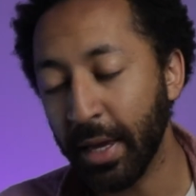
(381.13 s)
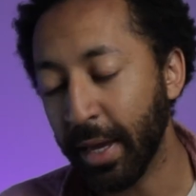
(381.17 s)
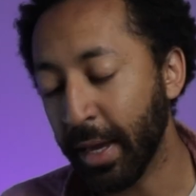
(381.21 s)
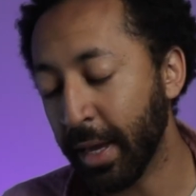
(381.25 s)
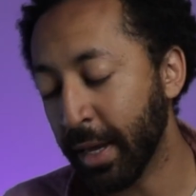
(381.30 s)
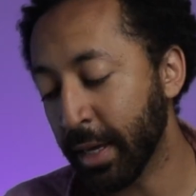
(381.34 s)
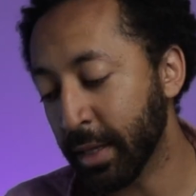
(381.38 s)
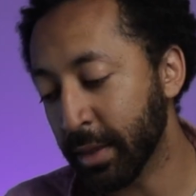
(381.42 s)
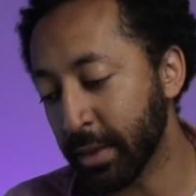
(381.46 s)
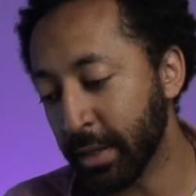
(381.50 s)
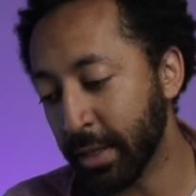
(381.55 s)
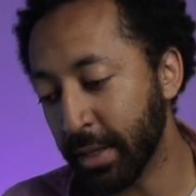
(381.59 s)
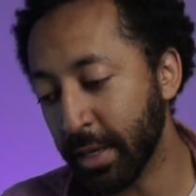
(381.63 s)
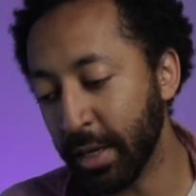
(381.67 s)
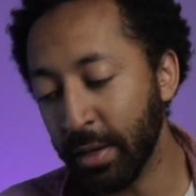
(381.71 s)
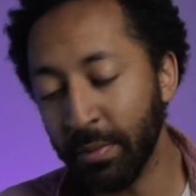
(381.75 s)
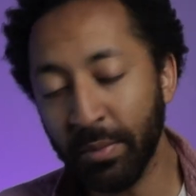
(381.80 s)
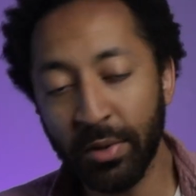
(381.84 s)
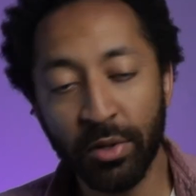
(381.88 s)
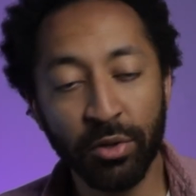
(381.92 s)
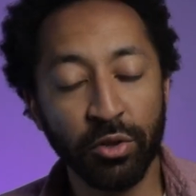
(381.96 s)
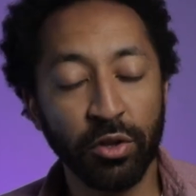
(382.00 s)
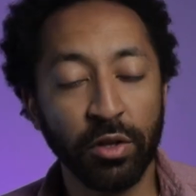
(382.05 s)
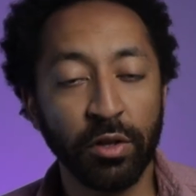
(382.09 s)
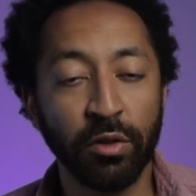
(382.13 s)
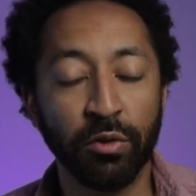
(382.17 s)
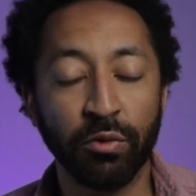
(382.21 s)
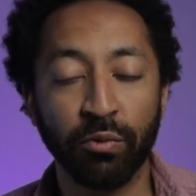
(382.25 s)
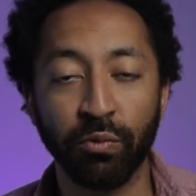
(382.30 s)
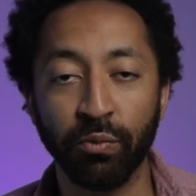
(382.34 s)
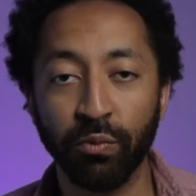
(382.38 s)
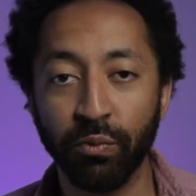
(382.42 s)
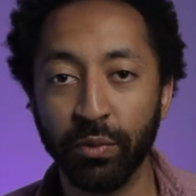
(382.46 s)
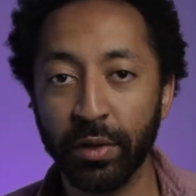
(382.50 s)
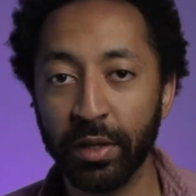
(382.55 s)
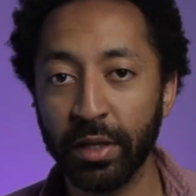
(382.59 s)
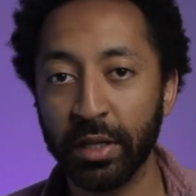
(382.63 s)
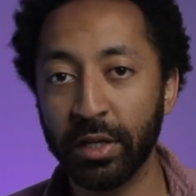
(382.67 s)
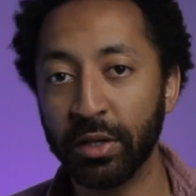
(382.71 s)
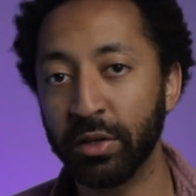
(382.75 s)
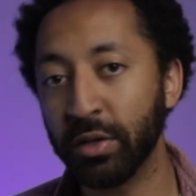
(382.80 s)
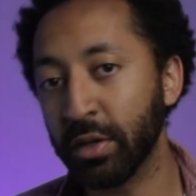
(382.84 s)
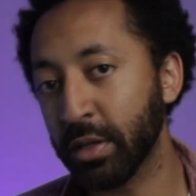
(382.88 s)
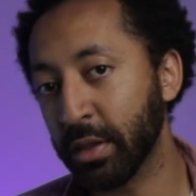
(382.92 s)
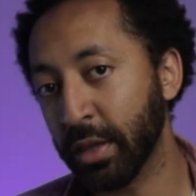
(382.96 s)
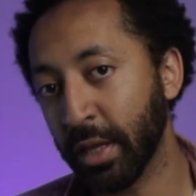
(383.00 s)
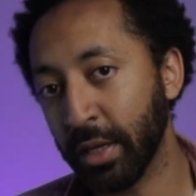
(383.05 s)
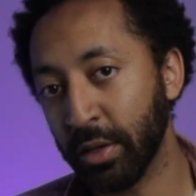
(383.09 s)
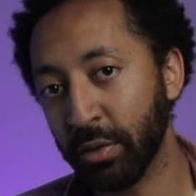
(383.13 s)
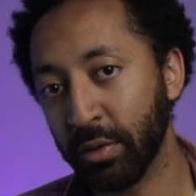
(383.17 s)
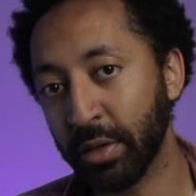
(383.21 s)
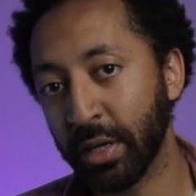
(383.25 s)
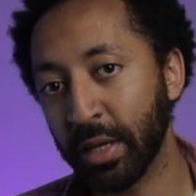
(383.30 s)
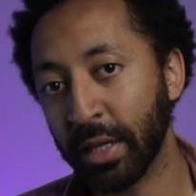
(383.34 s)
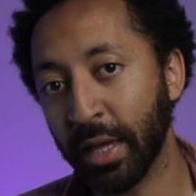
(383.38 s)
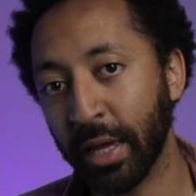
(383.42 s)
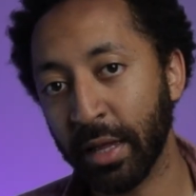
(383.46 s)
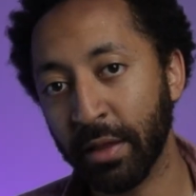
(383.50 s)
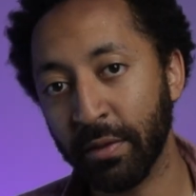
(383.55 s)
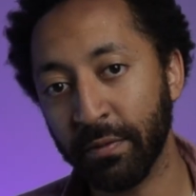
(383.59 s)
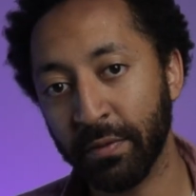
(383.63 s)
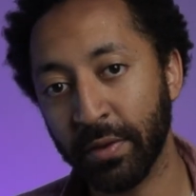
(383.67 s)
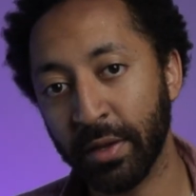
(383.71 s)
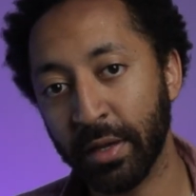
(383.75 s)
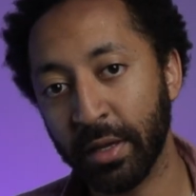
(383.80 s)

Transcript: And the image is really good that you get out of